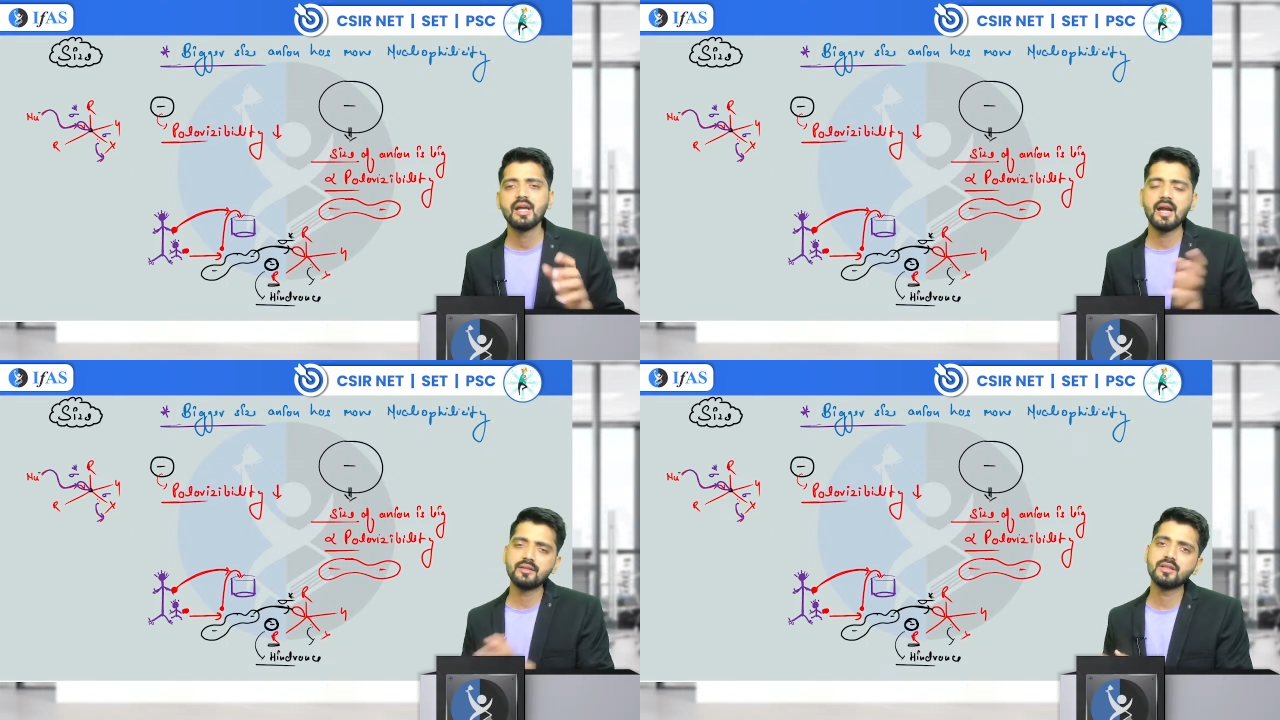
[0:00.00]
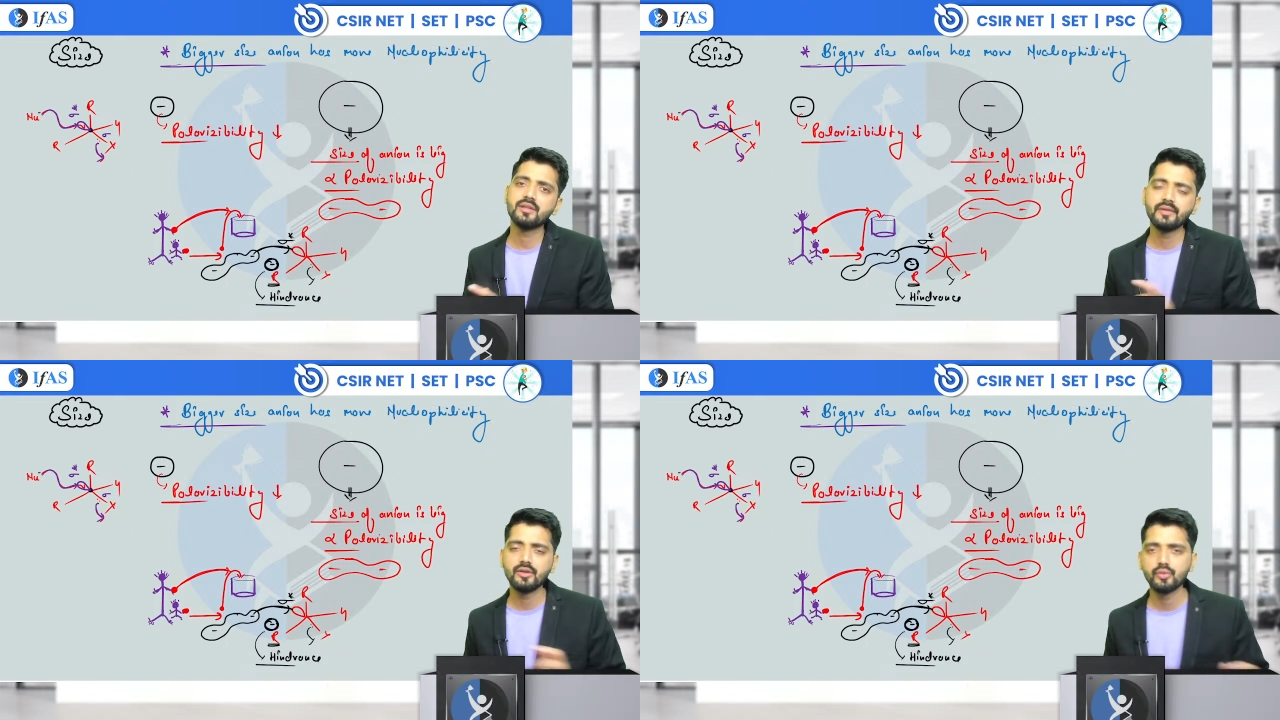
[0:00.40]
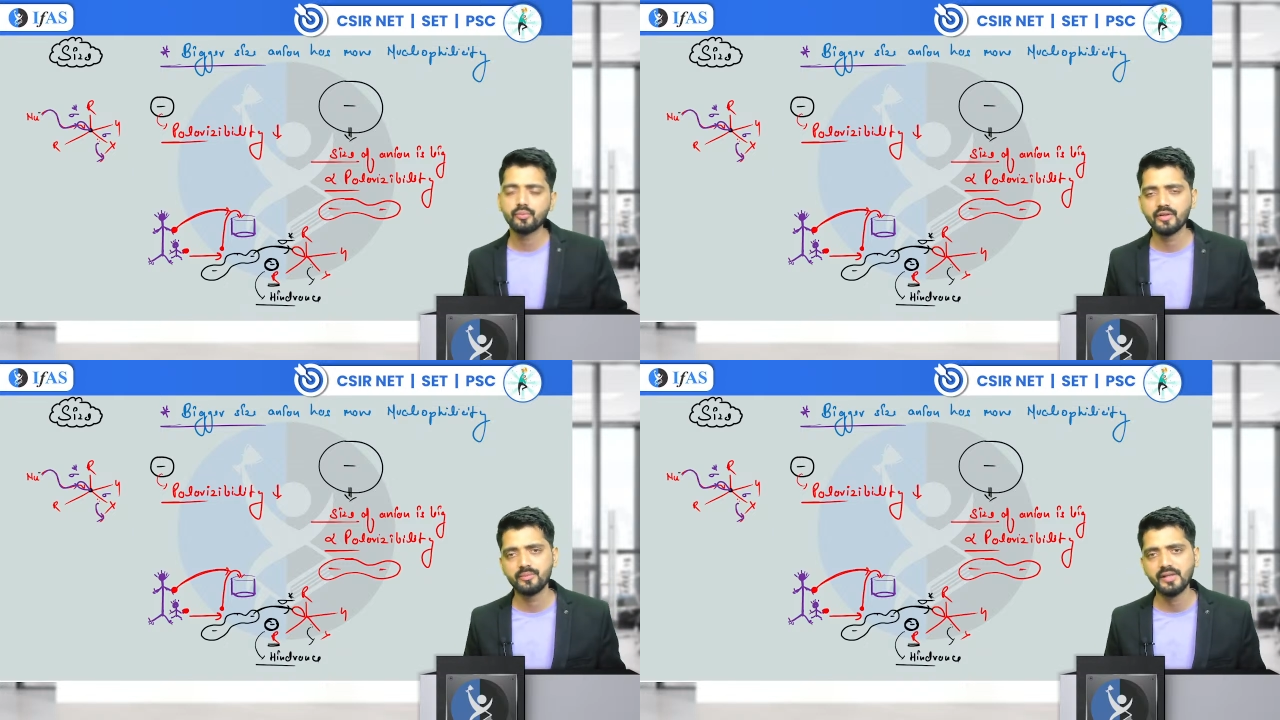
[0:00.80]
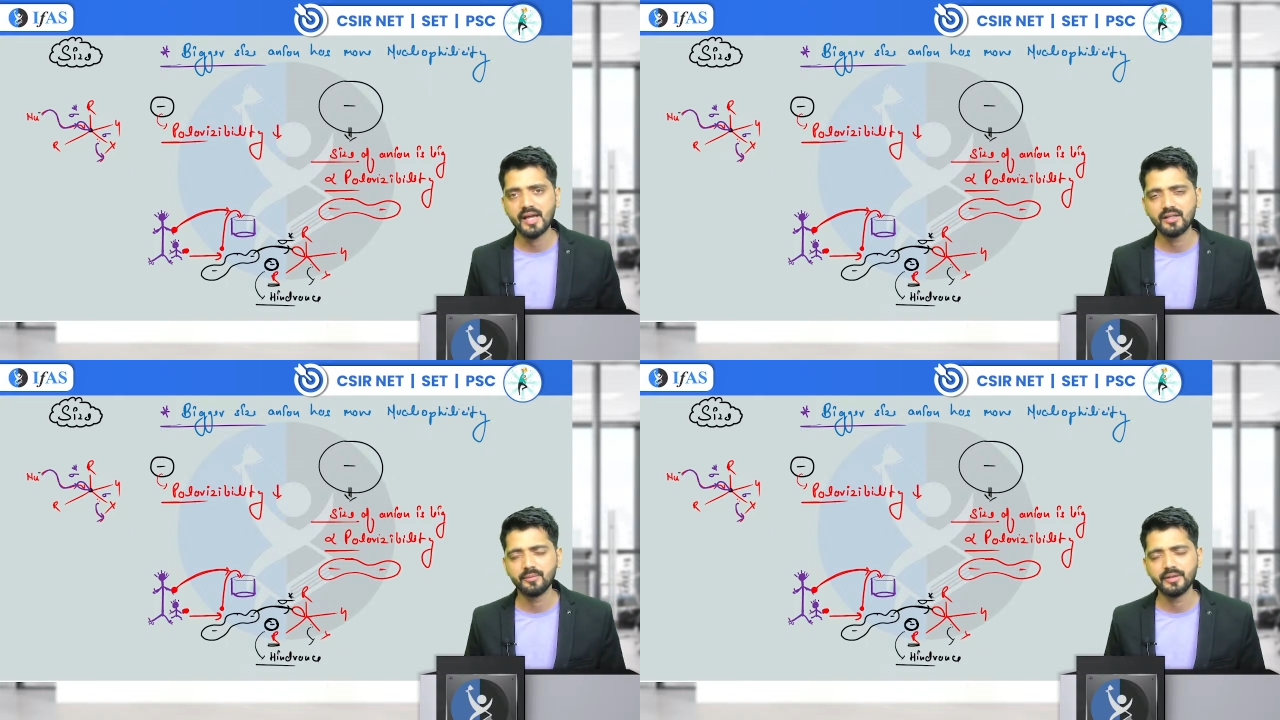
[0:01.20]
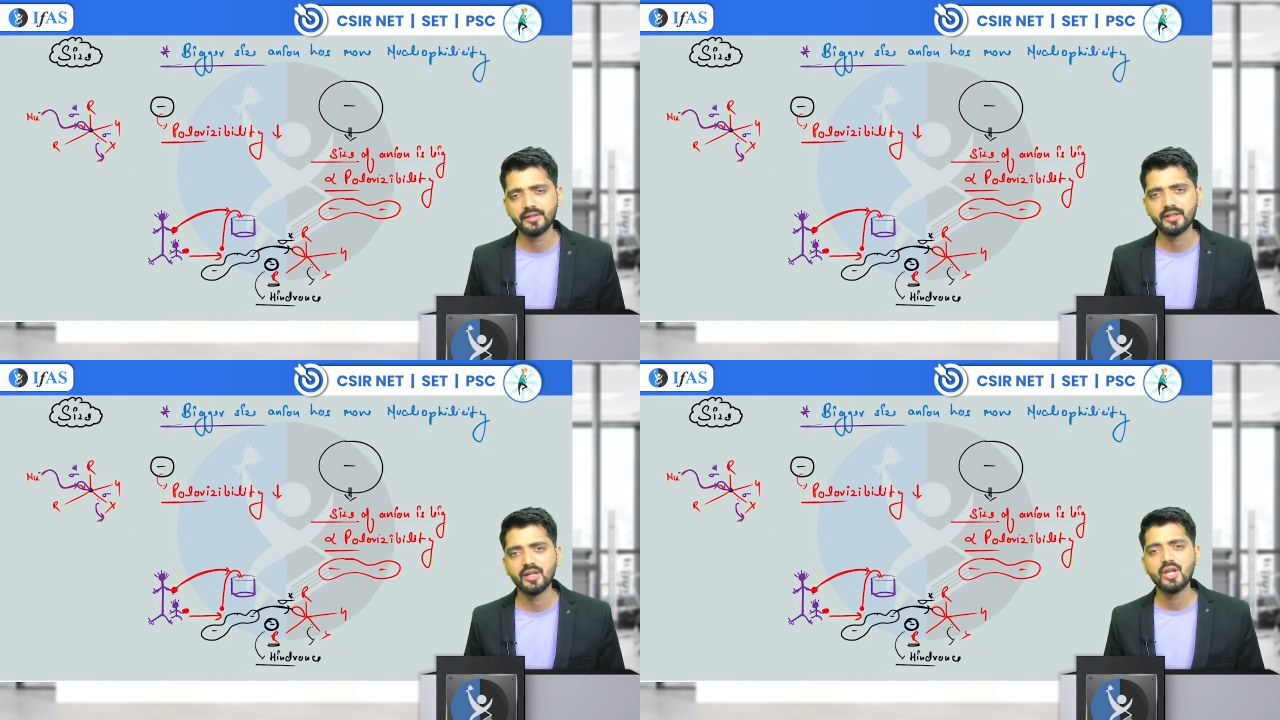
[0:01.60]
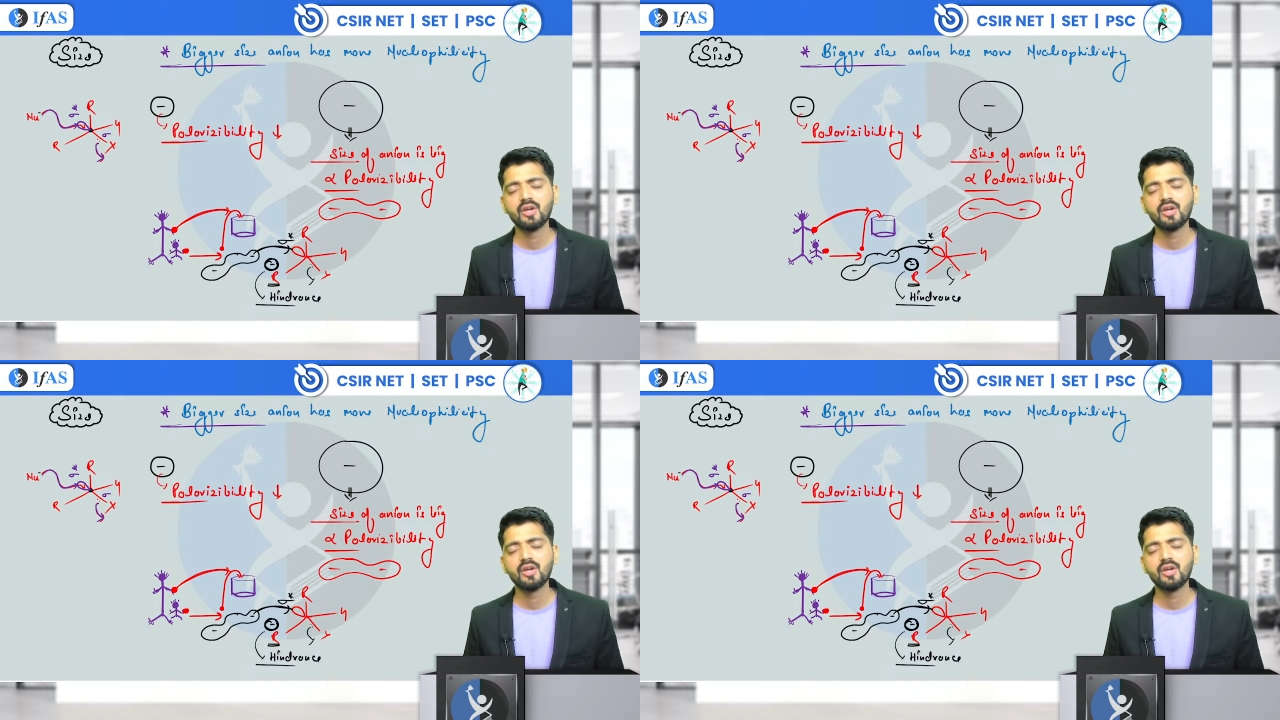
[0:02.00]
and the leaving group will be eliminated.